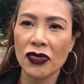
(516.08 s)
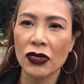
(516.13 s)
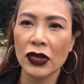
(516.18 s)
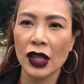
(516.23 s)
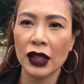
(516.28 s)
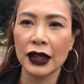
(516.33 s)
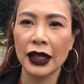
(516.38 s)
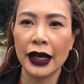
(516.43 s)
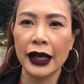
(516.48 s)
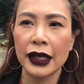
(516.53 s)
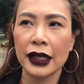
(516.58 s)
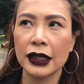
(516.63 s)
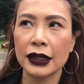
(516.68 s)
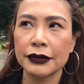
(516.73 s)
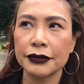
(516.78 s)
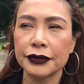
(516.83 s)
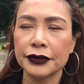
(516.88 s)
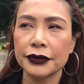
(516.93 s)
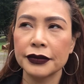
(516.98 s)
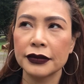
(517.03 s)
Like
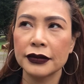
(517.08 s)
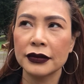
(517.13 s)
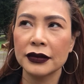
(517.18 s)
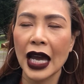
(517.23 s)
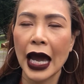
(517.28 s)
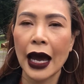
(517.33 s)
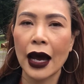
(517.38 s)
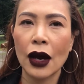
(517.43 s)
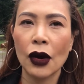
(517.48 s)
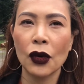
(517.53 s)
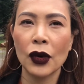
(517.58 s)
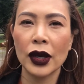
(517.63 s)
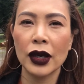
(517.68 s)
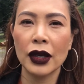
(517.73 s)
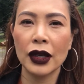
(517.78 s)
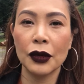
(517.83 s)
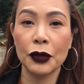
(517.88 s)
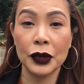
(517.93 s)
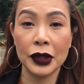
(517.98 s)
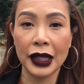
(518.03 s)
how
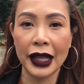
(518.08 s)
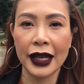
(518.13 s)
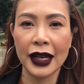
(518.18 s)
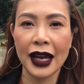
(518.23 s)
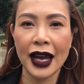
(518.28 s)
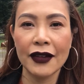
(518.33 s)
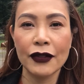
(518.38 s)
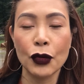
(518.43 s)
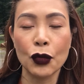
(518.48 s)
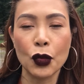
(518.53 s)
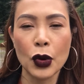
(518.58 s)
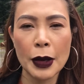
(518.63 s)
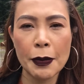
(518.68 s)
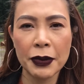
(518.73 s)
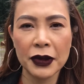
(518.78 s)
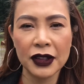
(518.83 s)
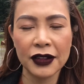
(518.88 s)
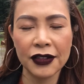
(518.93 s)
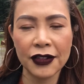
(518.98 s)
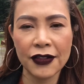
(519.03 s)
it would like have a
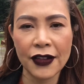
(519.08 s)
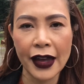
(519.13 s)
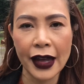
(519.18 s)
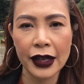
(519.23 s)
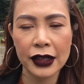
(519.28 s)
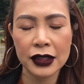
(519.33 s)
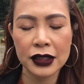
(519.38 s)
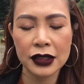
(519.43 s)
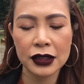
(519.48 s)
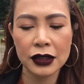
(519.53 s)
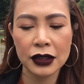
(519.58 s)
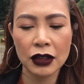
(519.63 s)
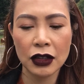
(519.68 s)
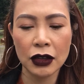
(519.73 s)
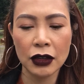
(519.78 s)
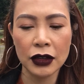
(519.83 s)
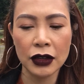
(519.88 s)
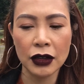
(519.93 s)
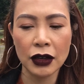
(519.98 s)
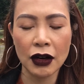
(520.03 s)
ripple effect
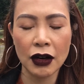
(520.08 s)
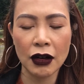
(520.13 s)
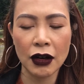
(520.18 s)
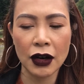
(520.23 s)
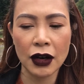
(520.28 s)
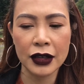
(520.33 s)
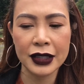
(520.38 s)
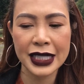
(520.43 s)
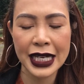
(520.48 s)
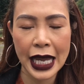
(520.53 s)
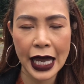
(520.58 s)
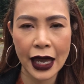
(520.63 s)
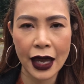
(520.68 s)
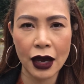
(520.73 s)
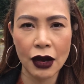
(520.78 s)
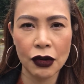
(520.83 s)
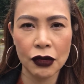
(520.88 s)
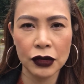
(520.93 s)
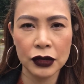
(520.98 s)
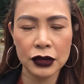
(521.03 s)
on our
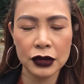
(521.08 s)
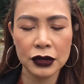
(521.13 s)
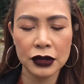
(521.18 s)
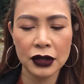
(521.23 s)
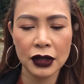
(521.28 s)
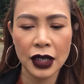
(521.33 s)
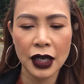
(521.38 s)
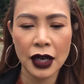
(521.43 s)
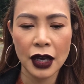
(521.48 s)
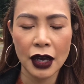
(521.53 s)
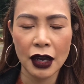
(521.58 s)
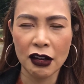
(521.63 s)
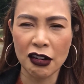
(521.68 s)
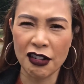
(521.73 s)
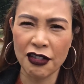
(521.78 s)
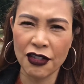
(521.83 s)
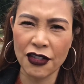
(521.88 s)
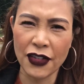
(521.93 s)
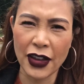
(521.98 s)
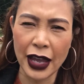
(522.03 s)
town and our
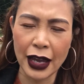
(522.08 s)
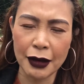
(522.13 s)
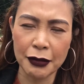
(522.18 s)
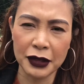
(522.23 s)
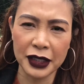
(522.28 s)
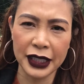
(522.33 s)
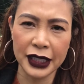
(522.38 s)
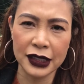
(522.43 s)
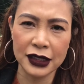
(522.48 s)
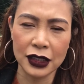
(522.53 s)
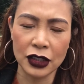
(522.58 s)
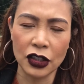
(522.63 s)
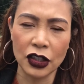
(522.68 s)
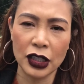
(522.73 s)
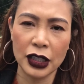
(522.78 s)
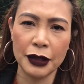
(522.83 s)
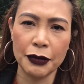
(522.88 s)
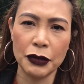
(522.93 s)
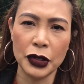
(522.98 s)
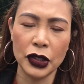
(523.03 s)
families and our
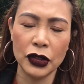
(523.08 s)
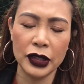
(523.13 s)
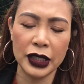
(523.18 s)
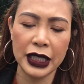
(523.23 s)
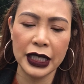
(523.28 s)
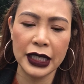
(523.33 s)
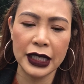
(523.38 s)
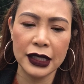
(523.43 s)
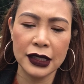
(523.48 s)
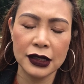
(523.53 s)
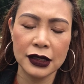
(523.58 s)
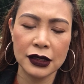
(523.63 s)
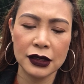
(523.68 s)
communities.